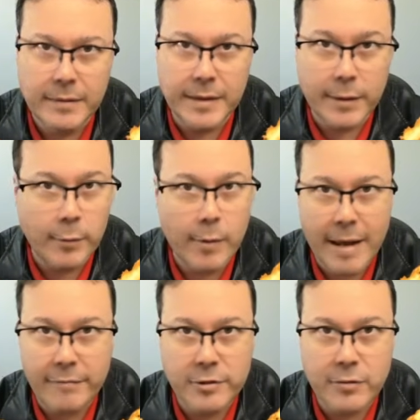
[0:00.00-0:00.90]
They will
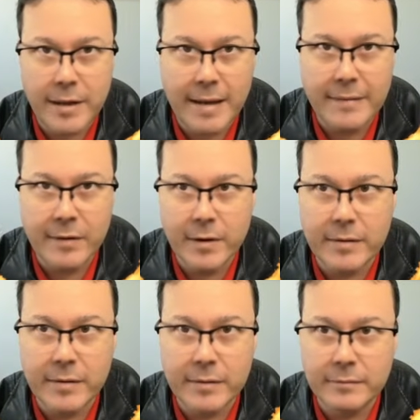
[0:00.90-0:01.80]
have to cast
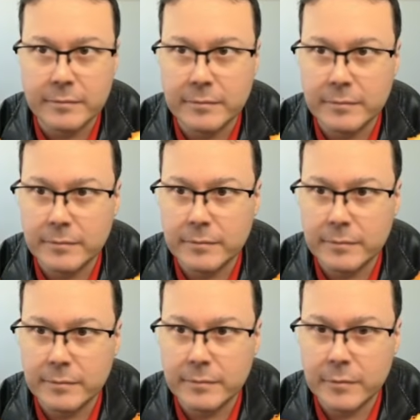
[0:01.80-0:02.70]
another...
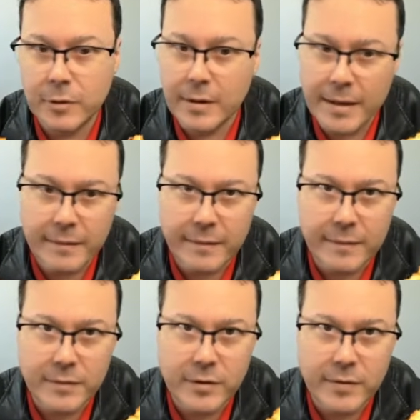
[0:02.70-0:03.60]
Okay,
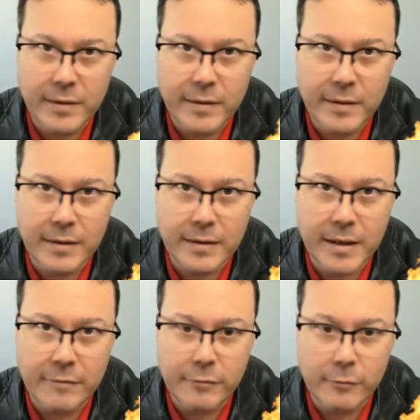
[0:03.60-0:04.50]
it's just a
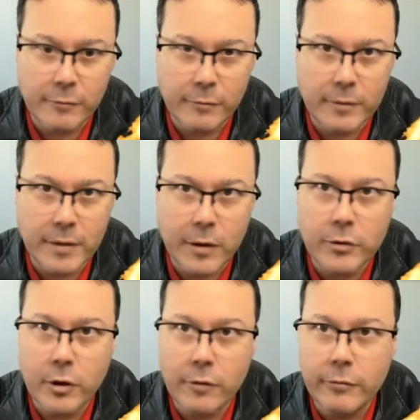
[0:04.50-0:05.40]

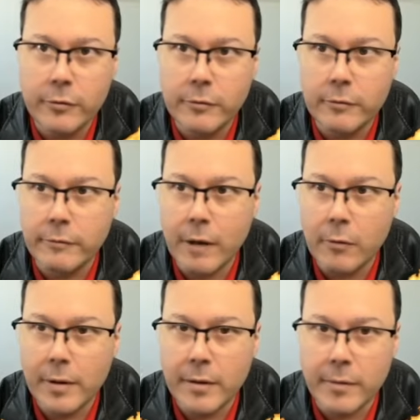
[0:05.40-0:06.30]
Yafu
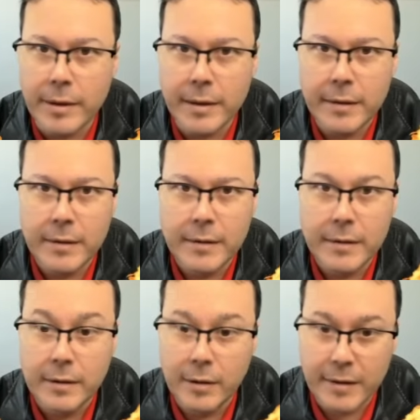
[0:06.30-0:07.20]
Valkyrie.
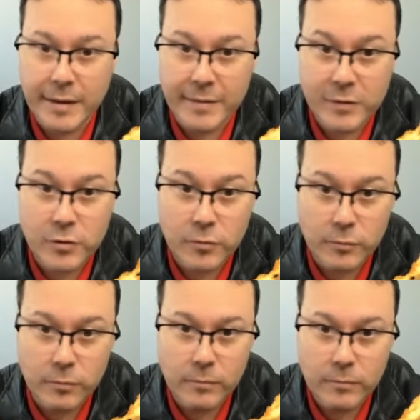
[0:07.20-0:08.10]
Okay, it's
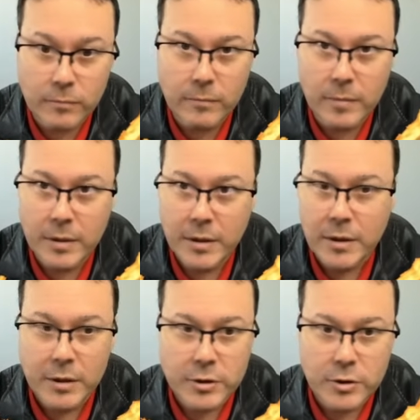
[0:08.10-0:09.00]
two
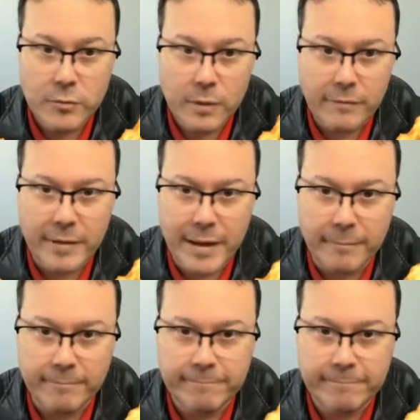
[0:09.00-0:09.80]
of them.